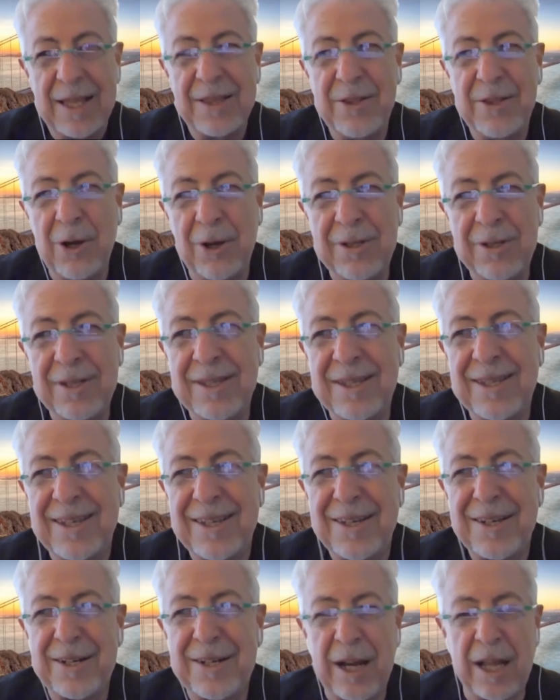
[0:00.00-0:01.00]
Don't
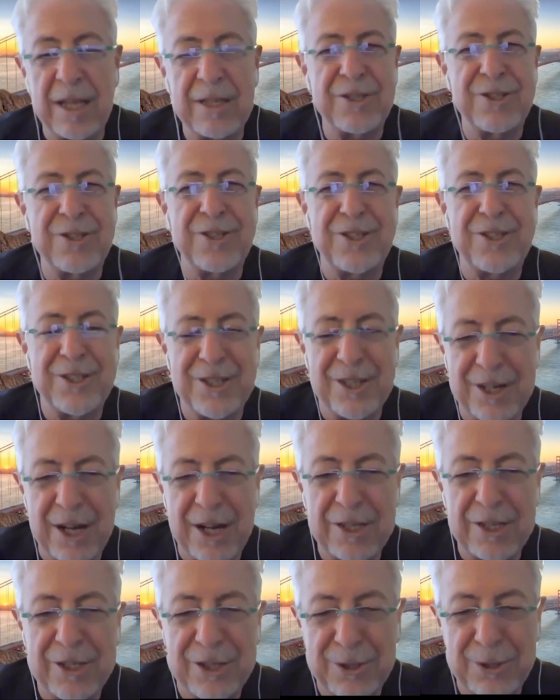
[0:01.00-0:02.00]

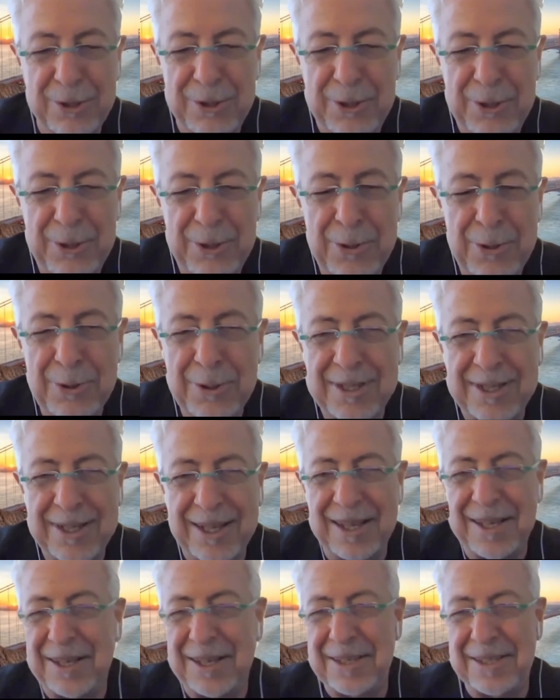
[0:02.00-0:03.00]
rush to use
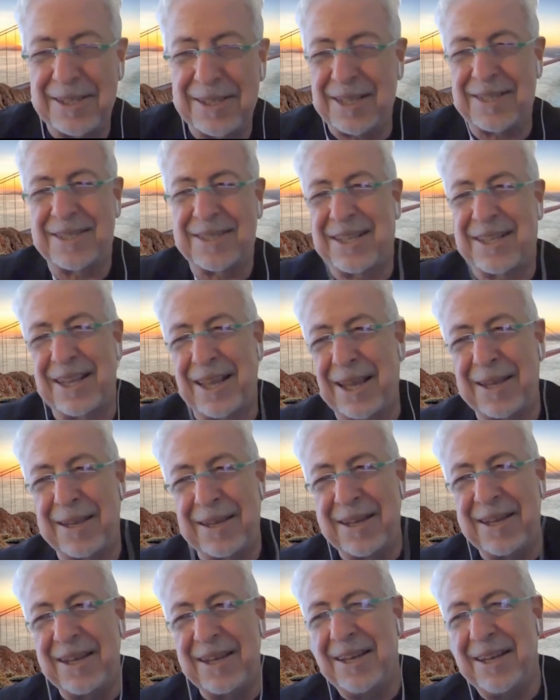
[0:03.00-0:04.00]
just like
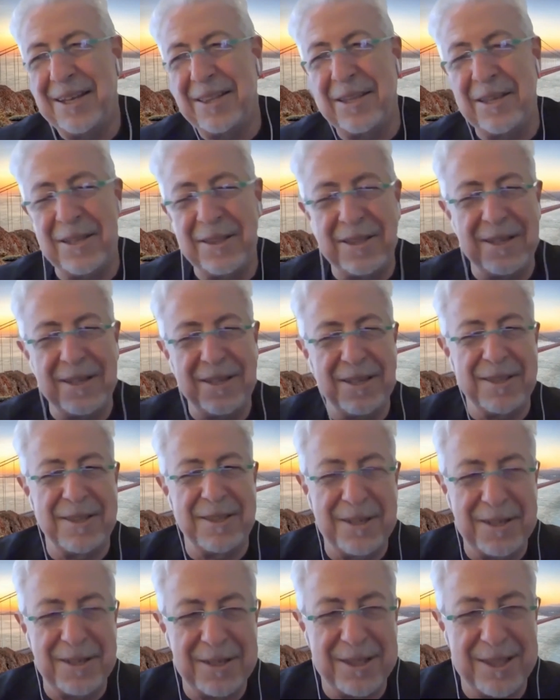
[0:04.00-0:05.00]

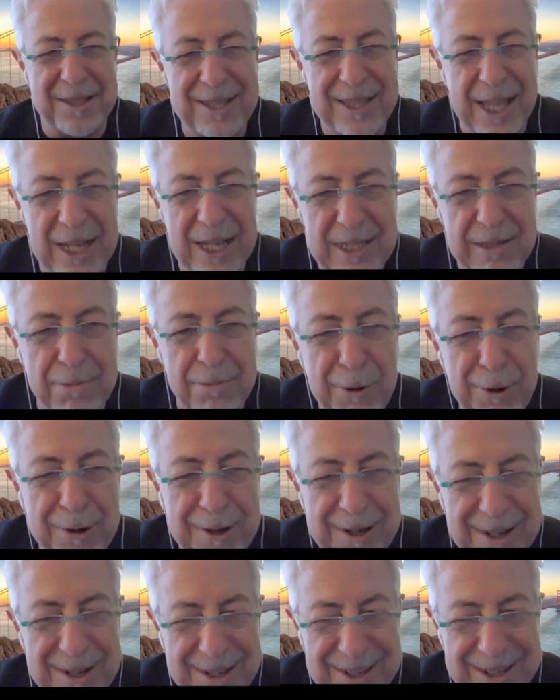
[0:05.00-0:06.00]
the
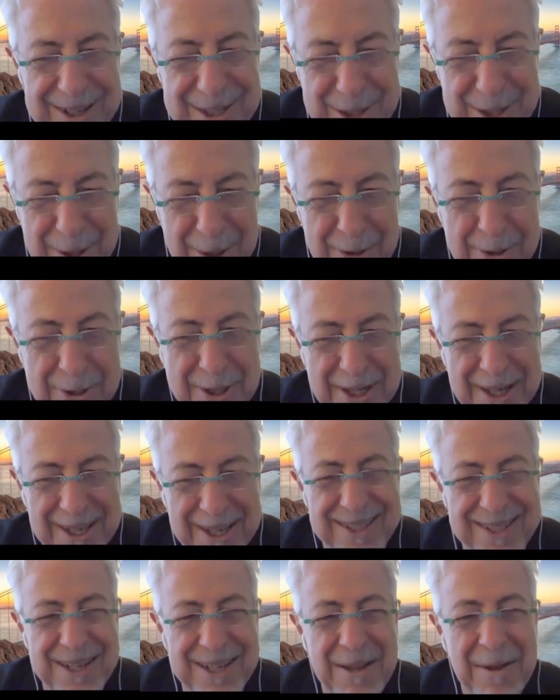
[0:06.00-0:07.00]
textbook
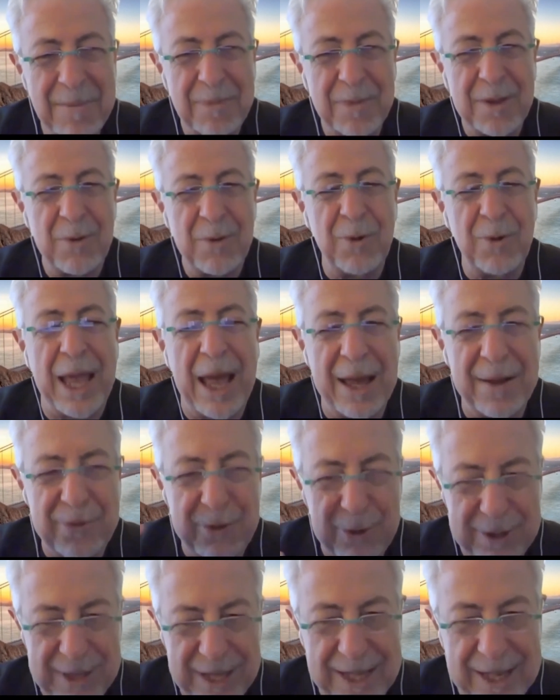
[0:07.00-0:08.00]
solutions. We have
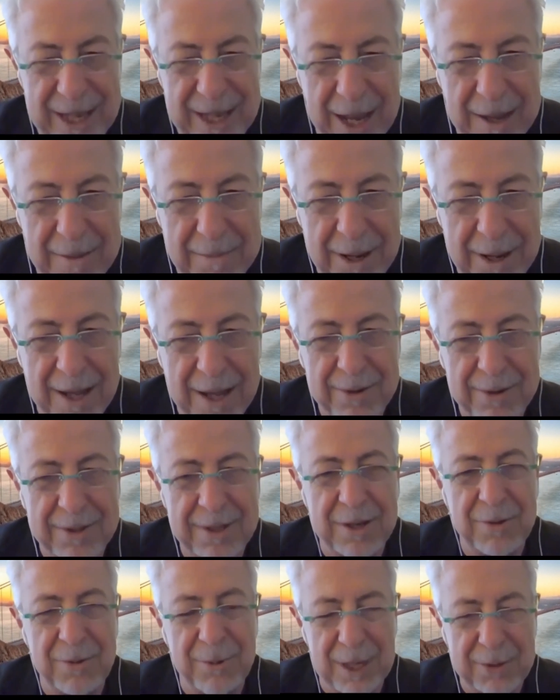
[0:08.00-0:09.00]
to think about
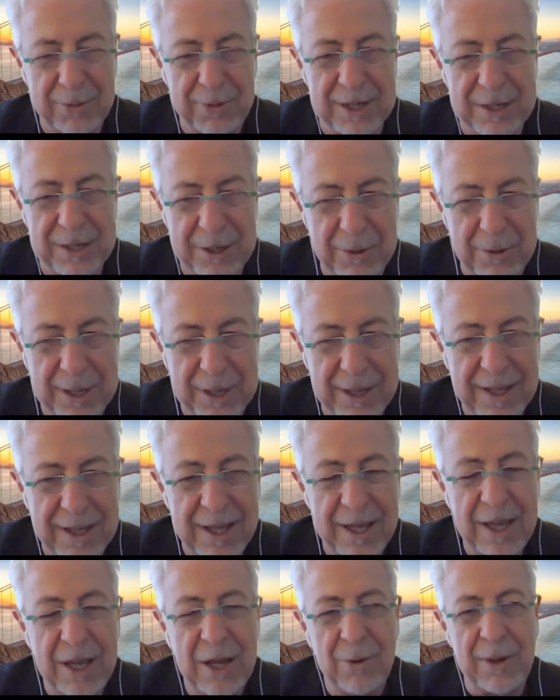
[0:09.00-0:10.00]
what we are doing.
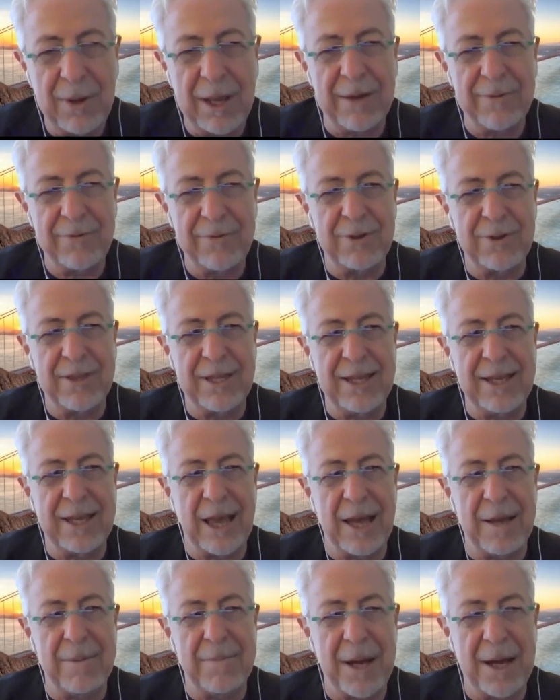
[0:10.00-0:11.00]
We have to think
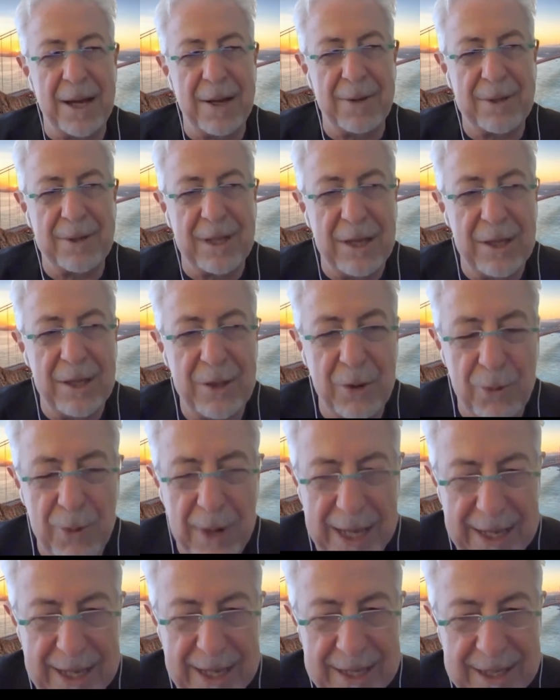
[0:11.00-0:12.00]
about the
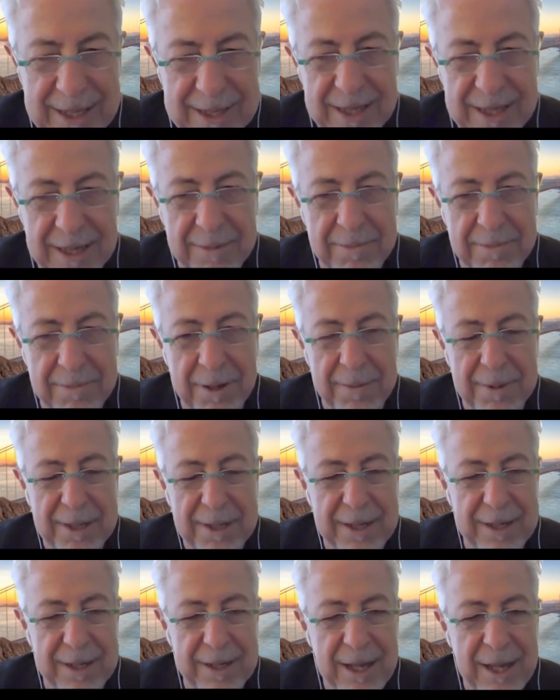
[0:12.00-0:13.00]
way it is
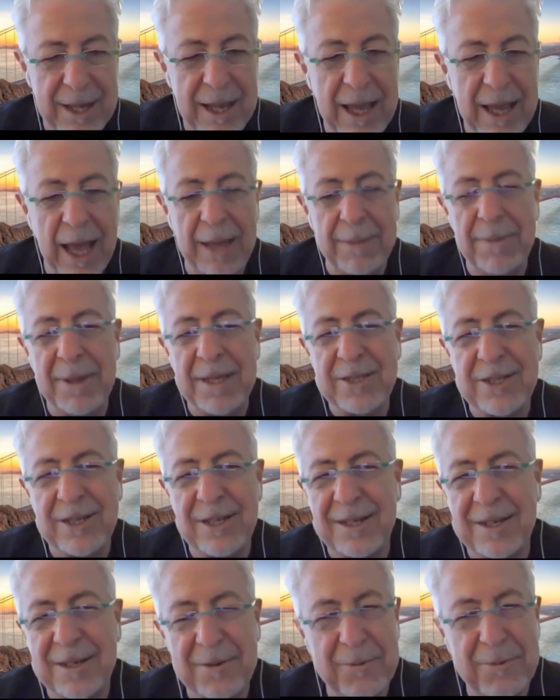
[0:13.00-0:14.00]
implemented. I
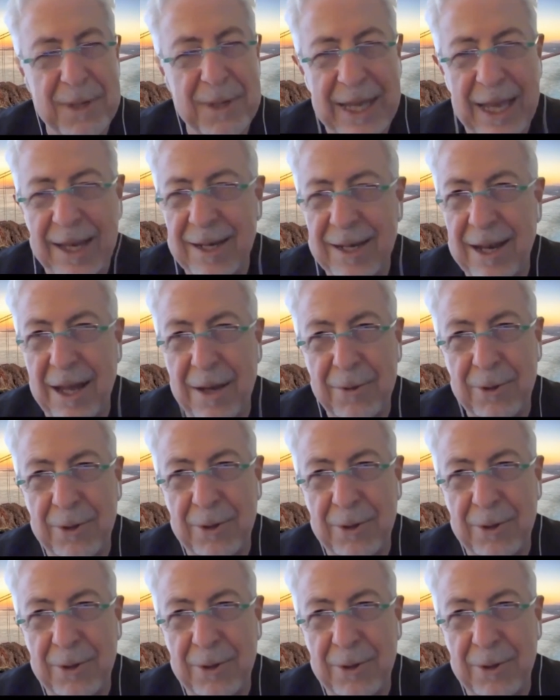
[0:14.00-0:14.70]
mentioned we can now